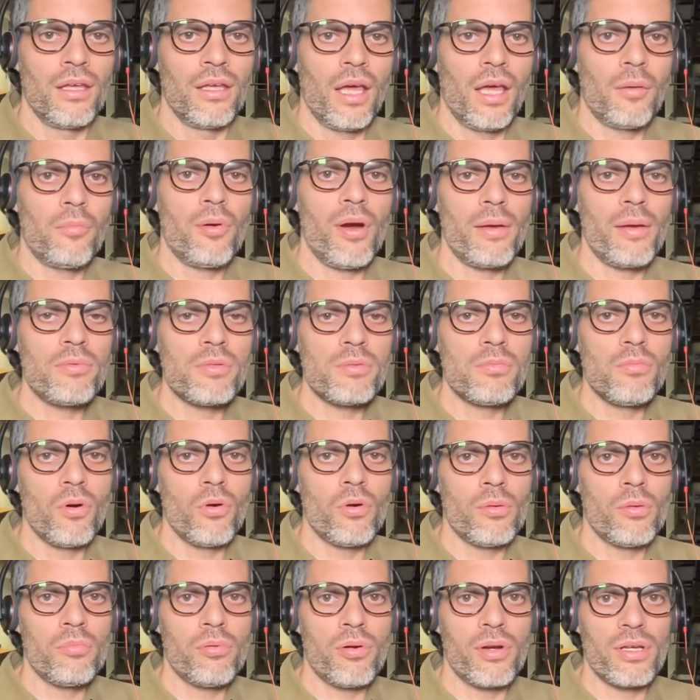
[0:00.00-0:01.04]
And perhaps
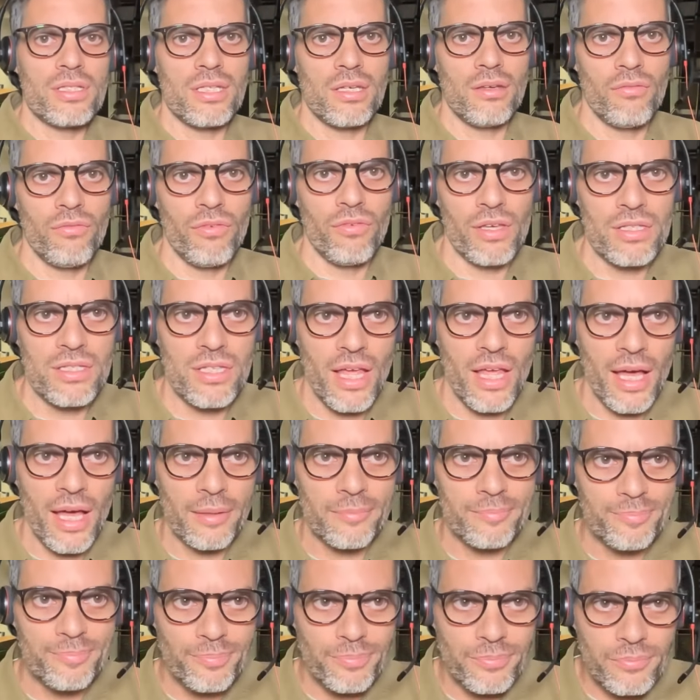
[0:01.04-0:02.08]
more impressive is that
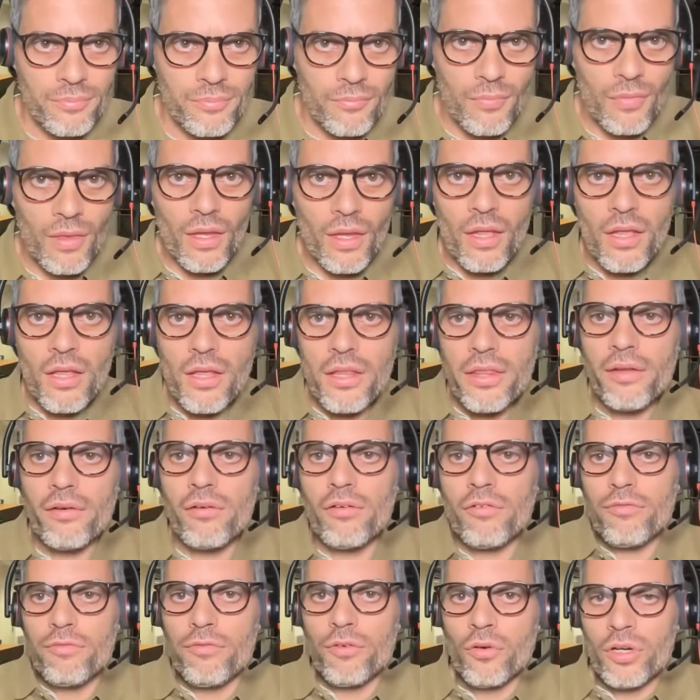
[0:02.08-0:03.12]
there are
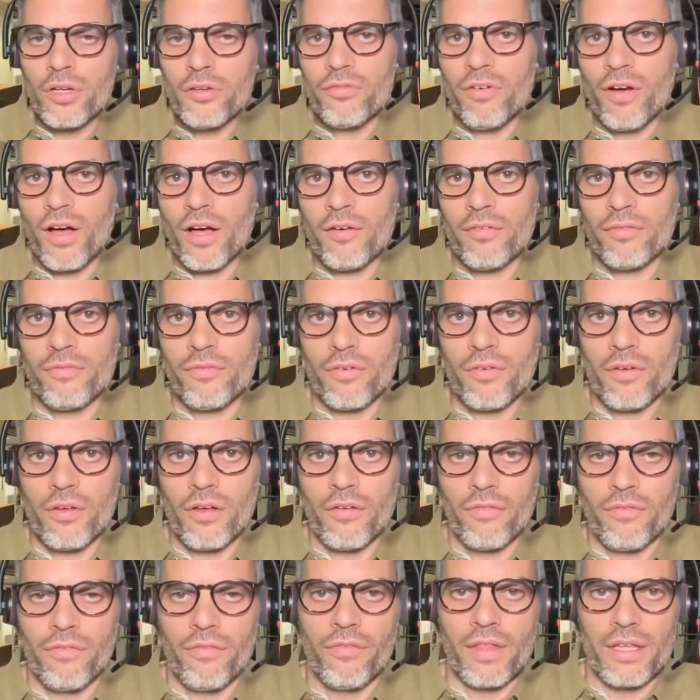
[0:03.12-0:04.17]
45
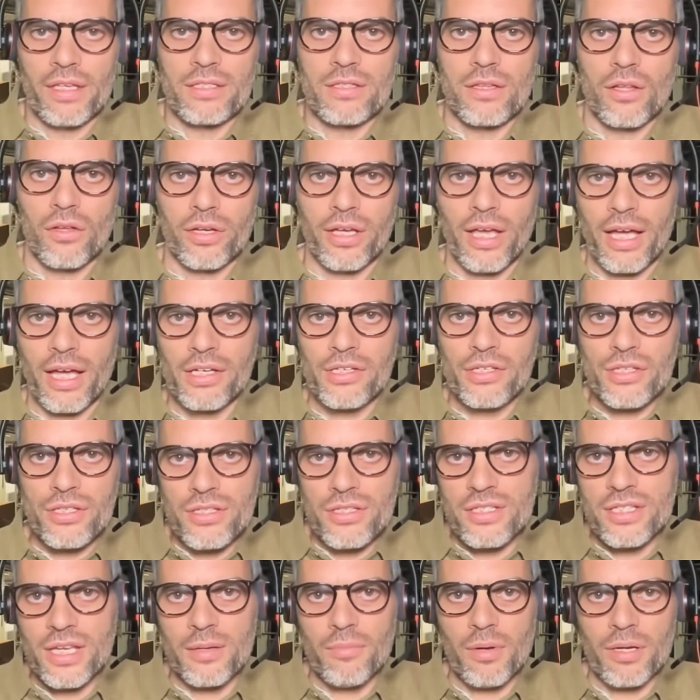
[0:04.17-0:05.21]
of these
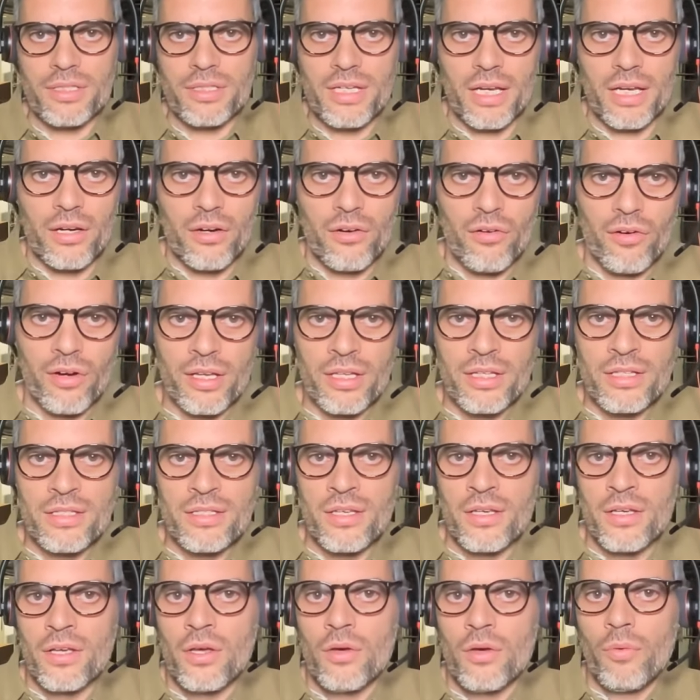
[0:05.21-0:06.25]
locations, 10 by 10 grids,
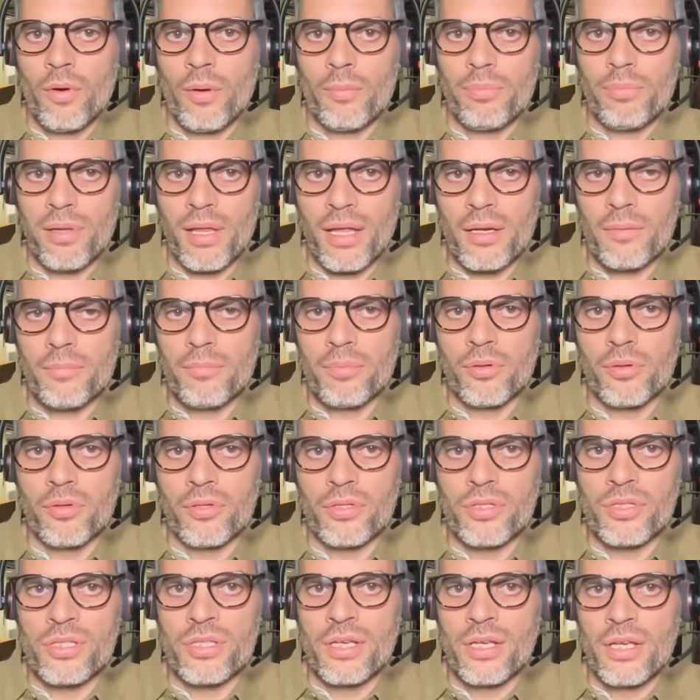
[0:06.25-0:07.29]
where
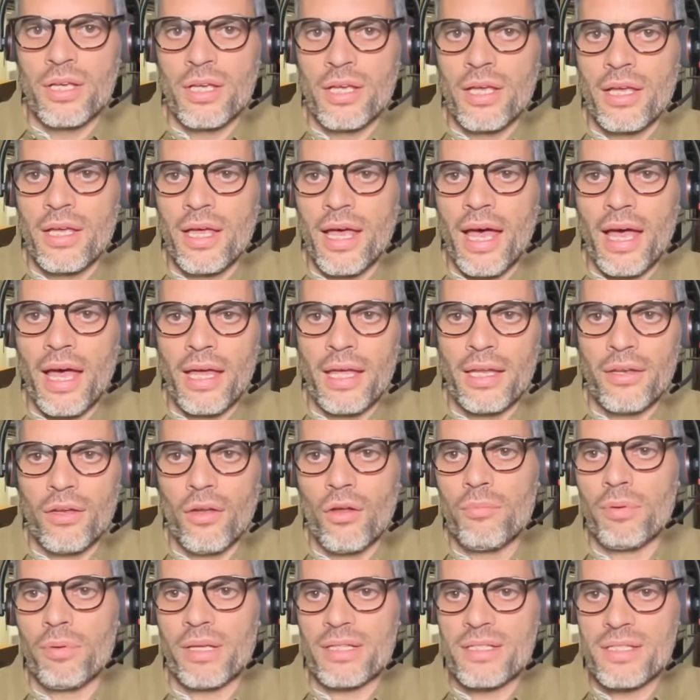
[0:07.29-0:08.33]
platypus had
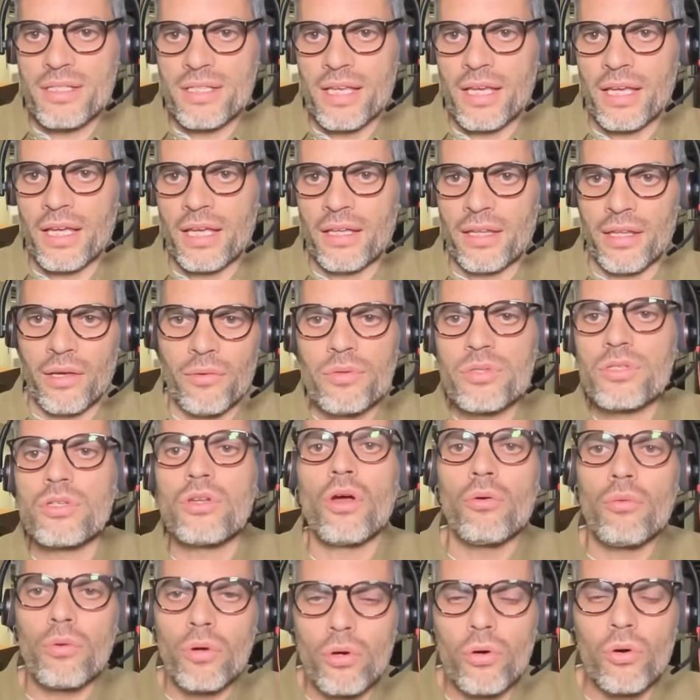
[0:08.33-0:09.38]
not been seen. There was
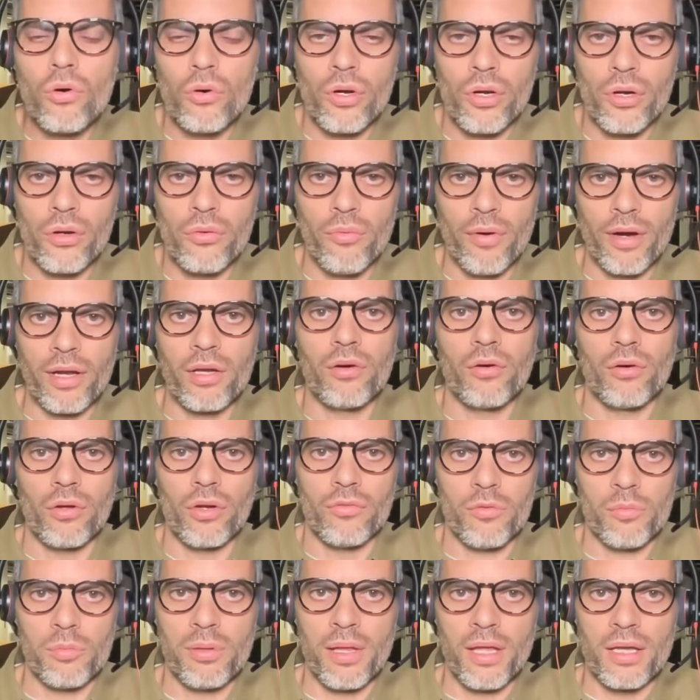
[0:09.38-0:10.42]
no recorded record
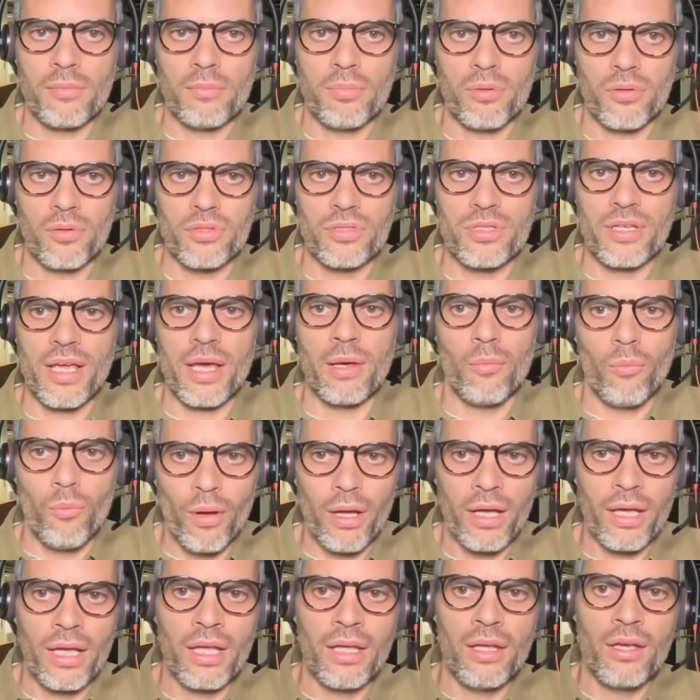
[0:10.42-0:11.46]
of a platypus. And
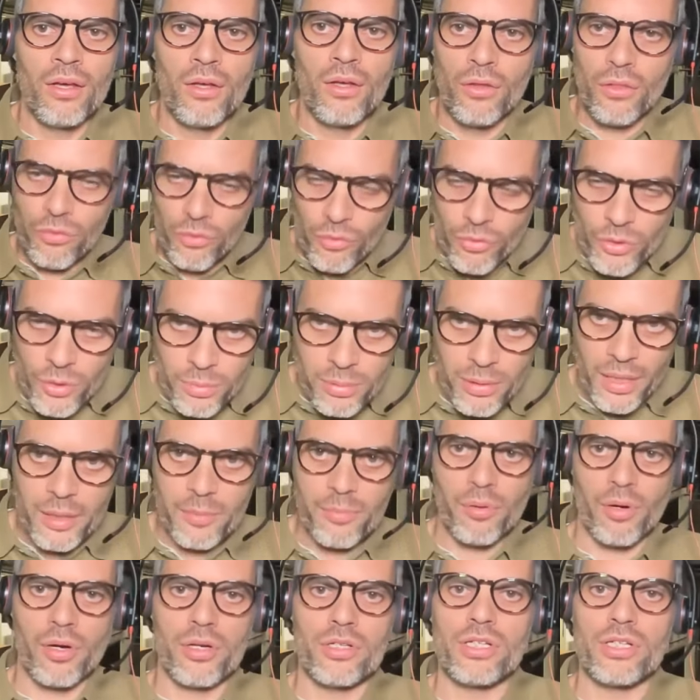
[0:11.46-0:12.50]
we, through the
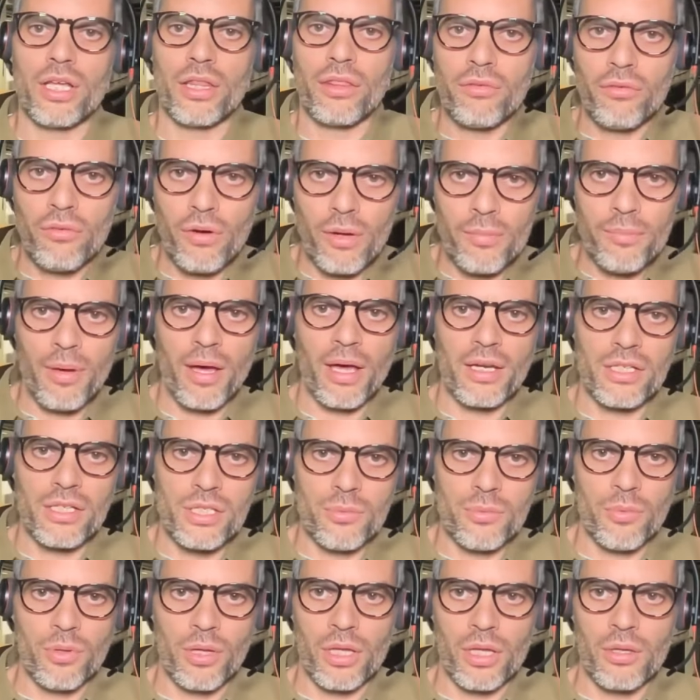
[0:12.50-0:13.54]
Platy-project, through our
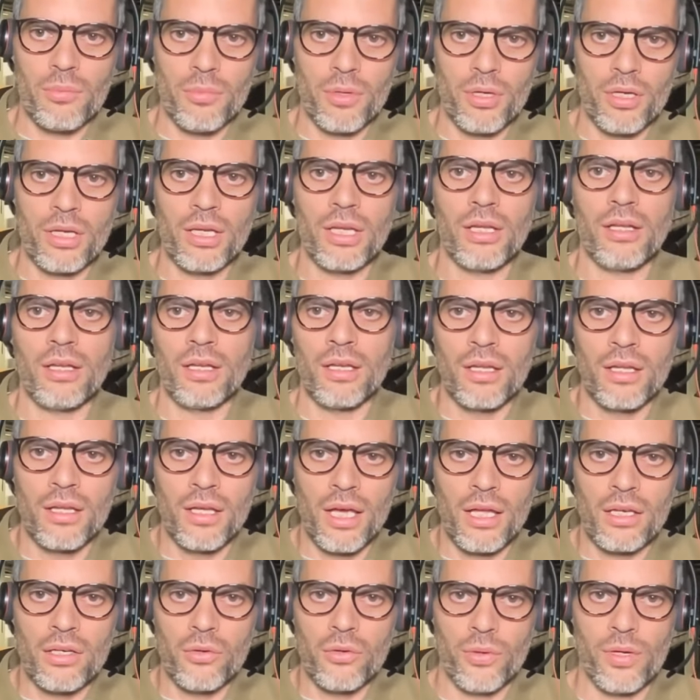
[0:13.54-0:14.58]
partnership with the community
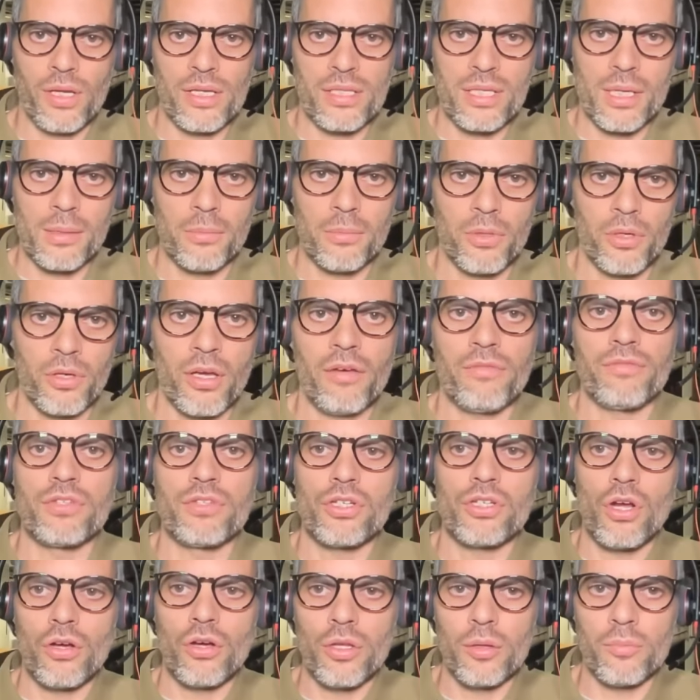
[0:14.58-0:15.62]
and UNSW, have
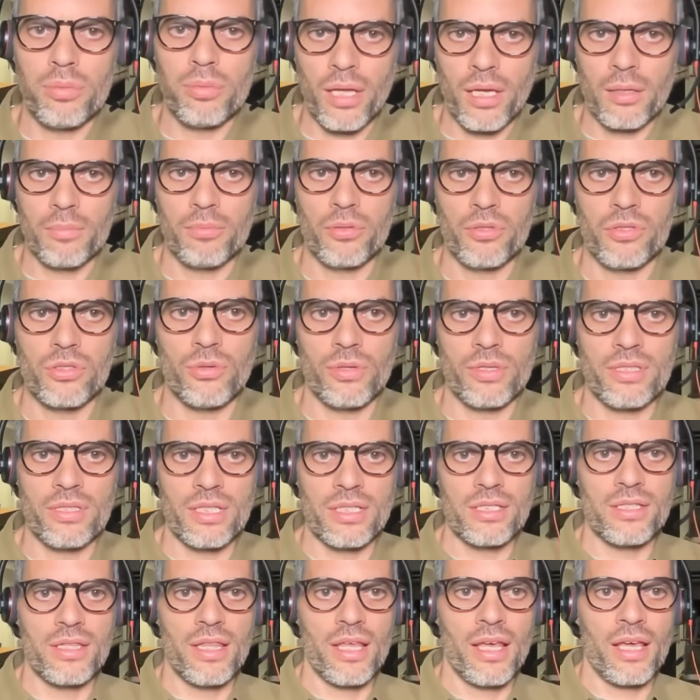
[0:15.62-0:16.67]
shown that platypus do
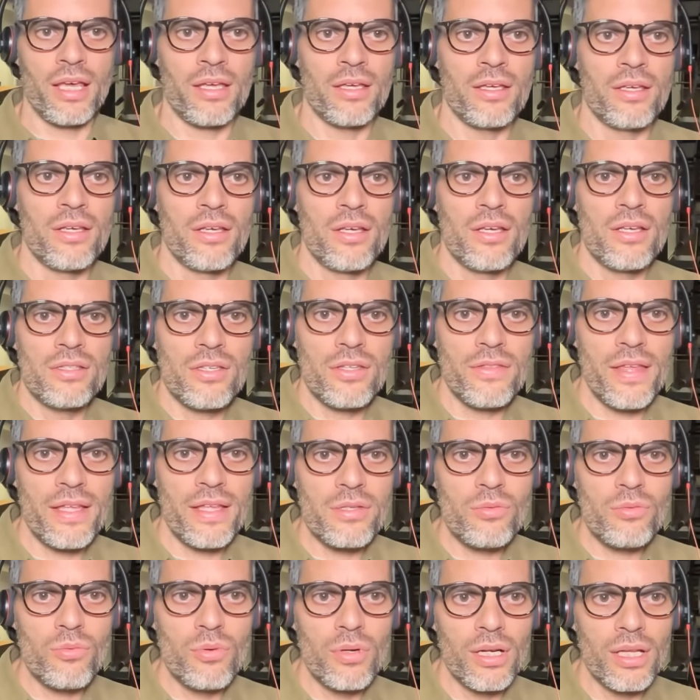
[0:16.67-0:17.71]
exist there. So
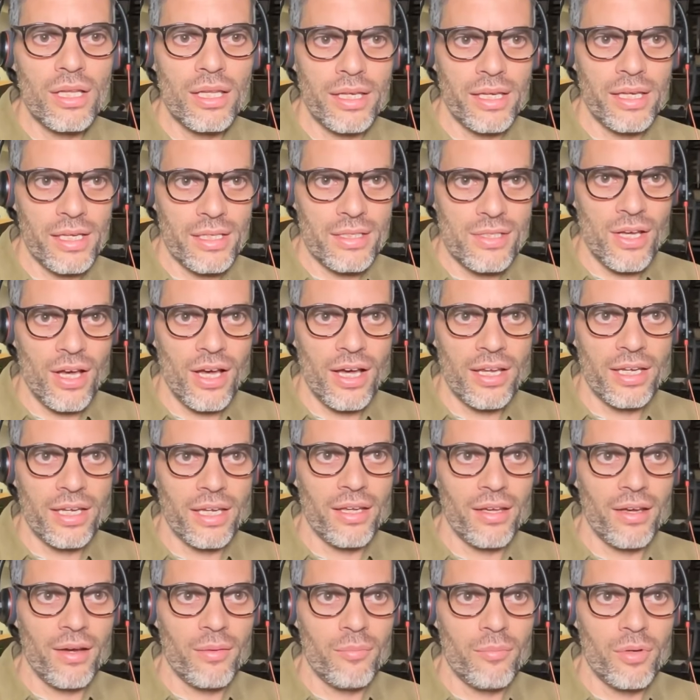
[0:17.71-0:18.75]
that's really
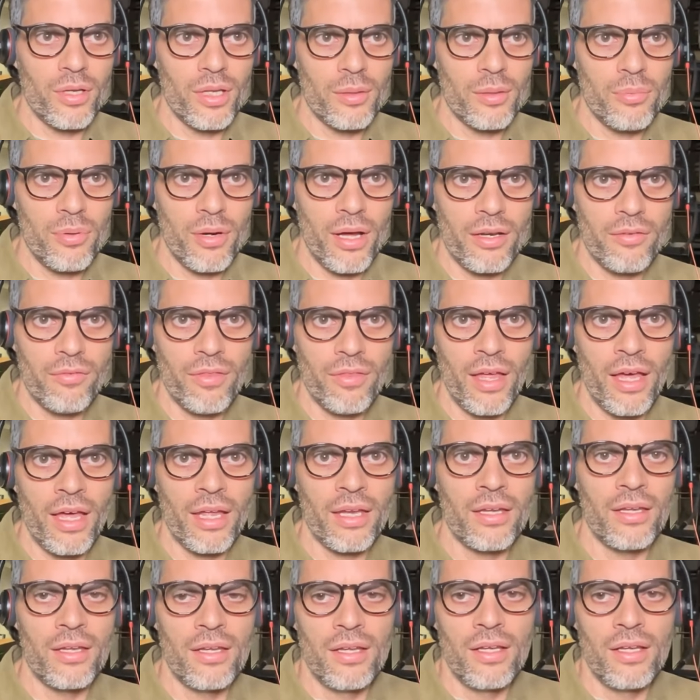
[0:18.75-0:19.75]
exciting. I'm really proud of that.